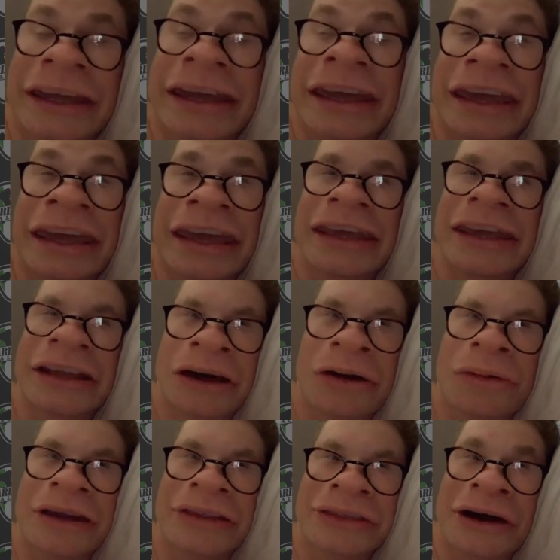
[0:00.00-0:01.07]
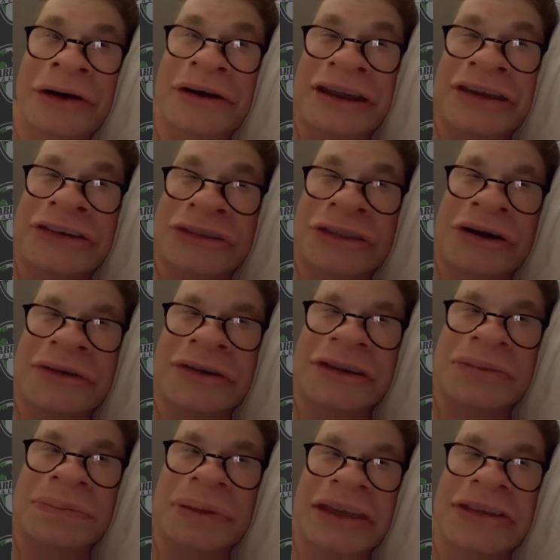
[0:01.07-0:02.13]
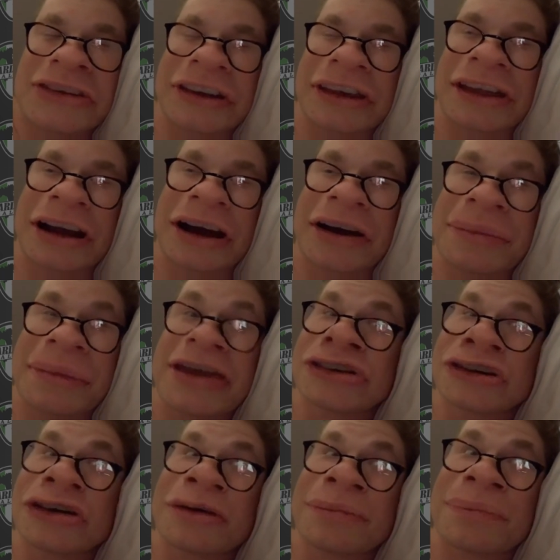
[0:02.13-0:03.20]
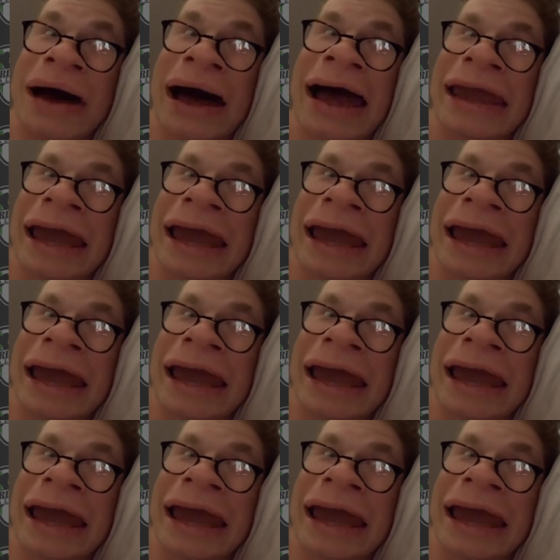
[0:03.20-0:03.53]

Hey, you know what though? It is Tony's pizza, you know. He makes a good pie.